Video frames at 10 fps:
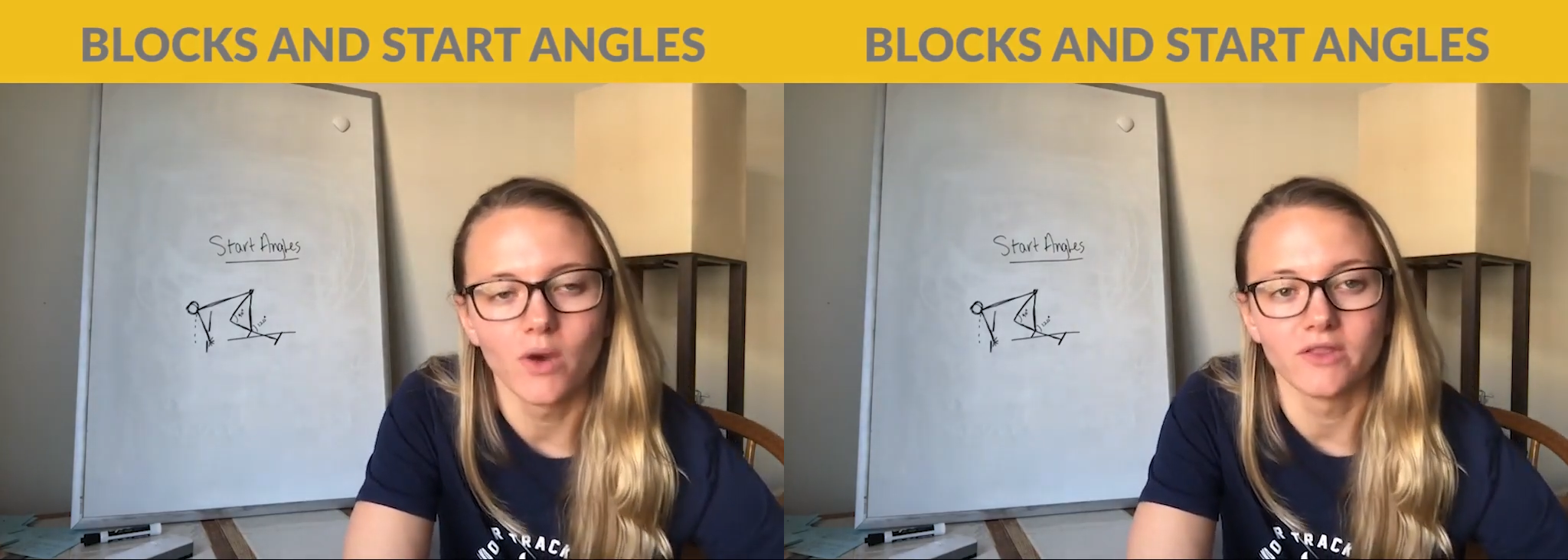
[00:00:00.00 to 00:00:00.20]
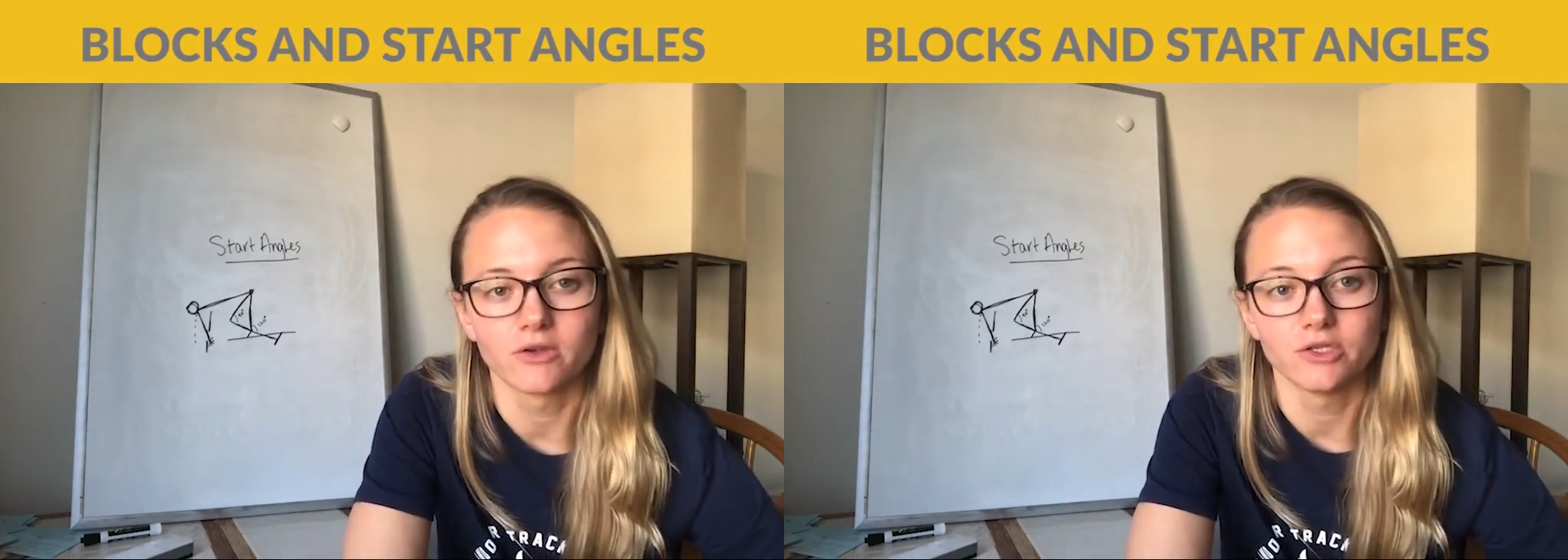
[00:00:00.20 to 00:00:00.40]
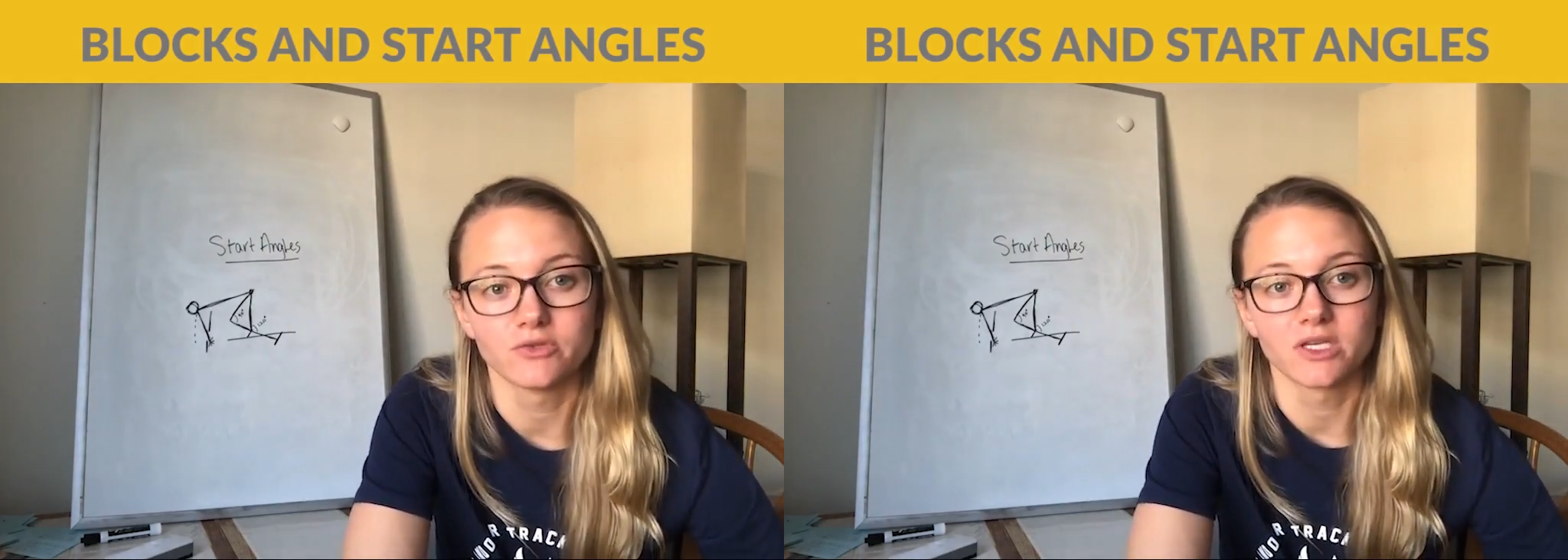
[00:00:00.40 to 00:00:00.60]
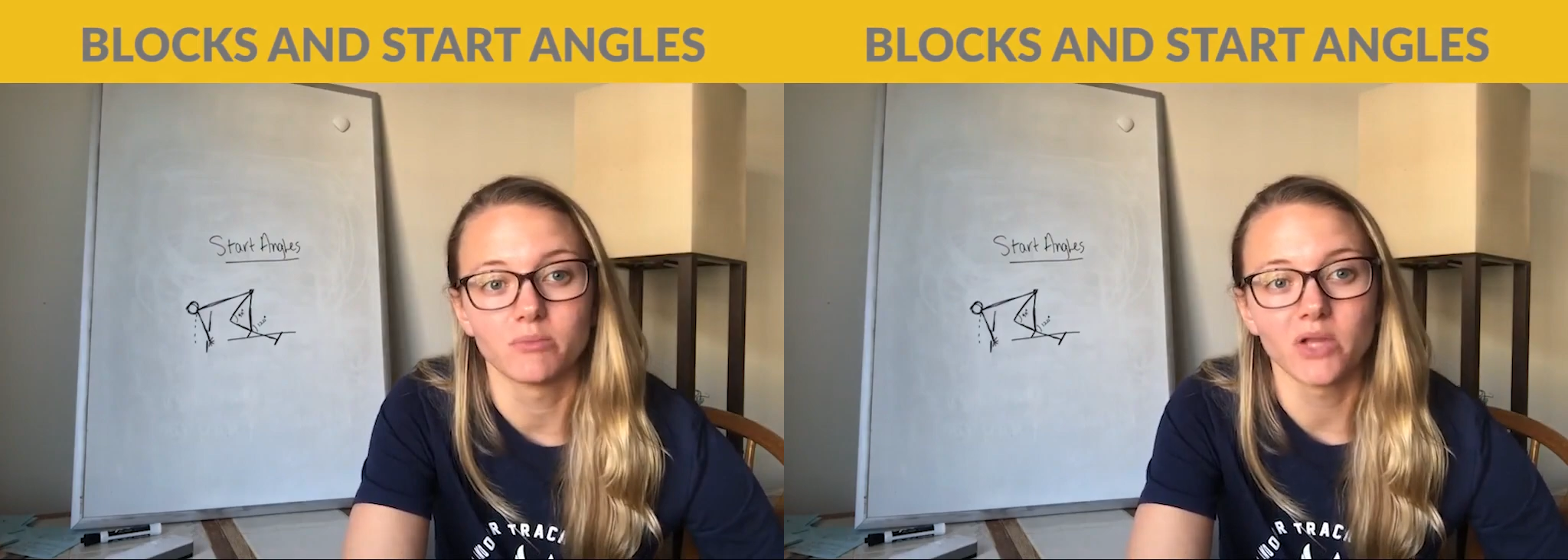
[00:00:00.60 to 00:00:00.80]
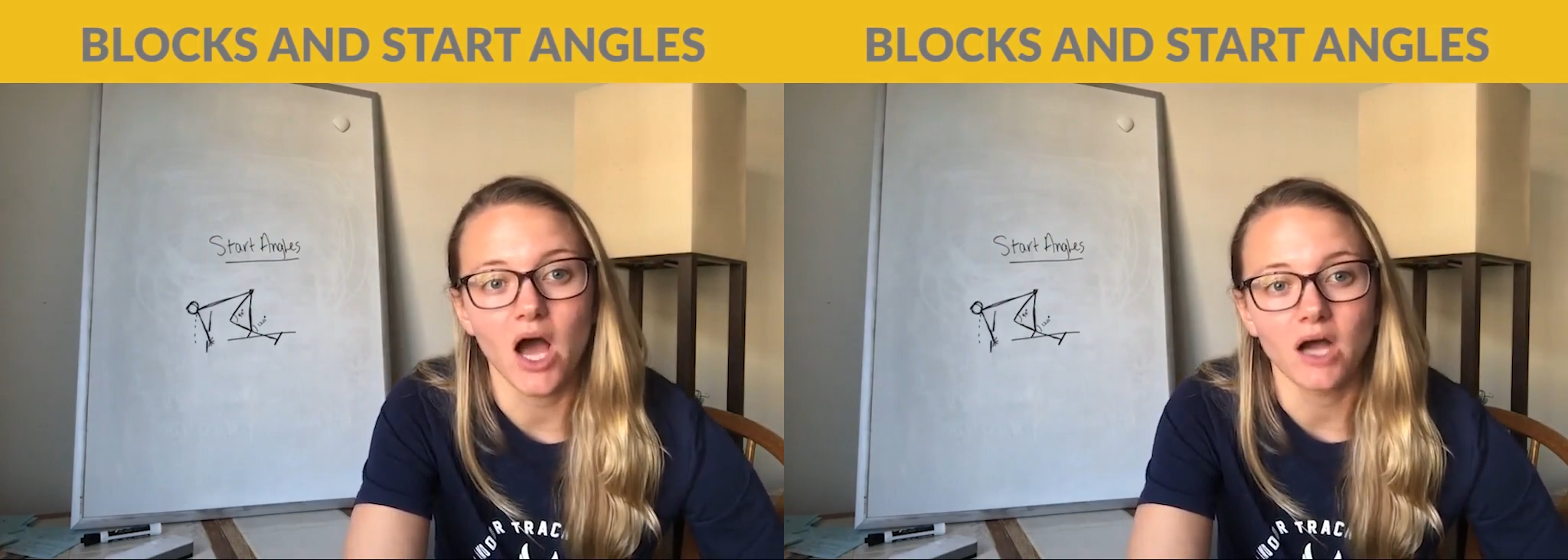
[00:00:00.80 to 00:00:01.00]
when they're
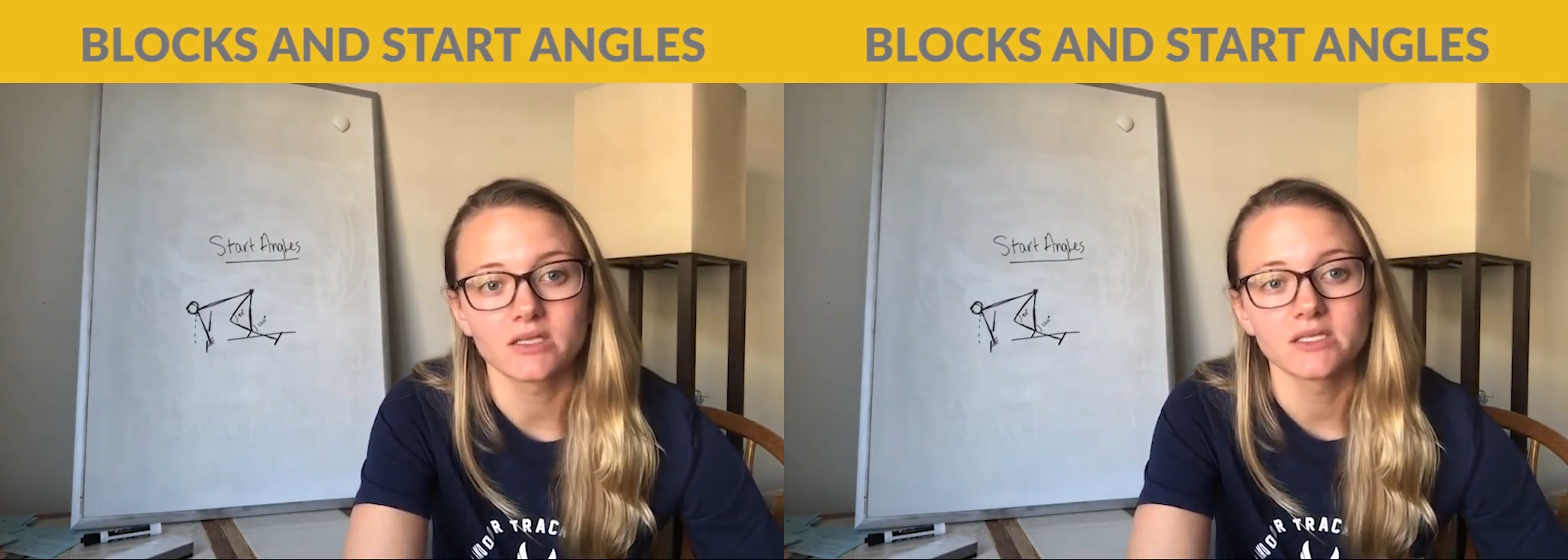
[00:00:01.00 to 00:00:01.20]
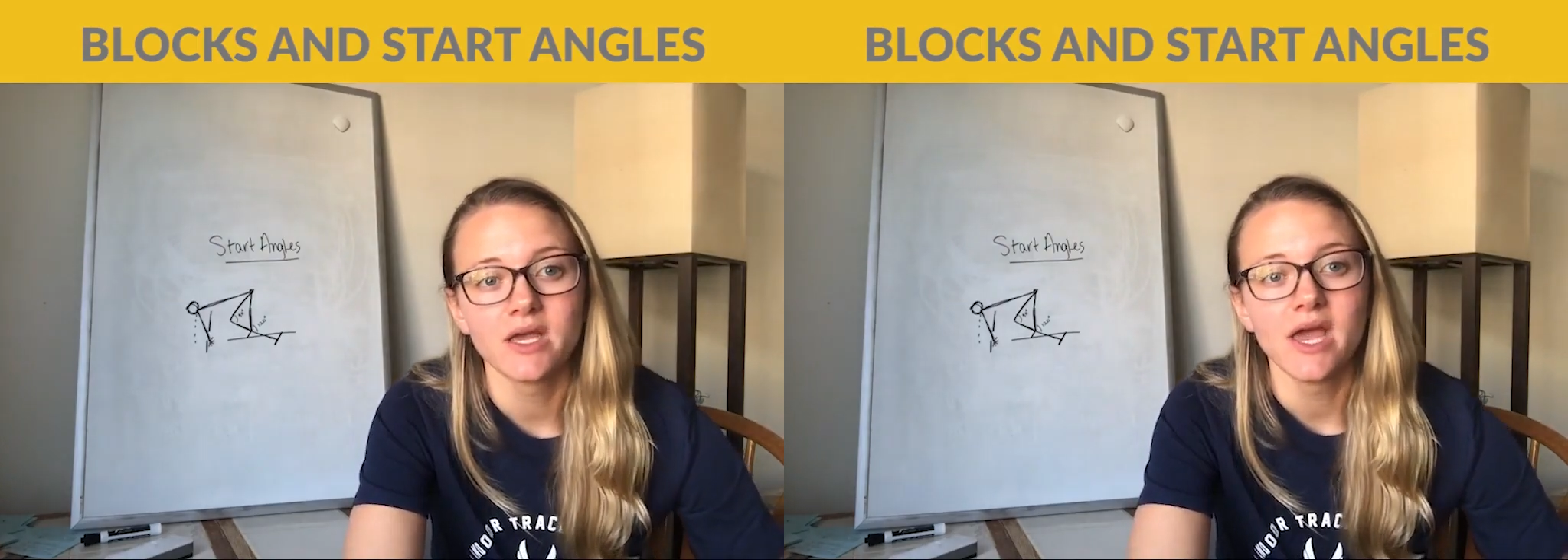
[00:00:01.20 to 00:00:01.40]
using blocks.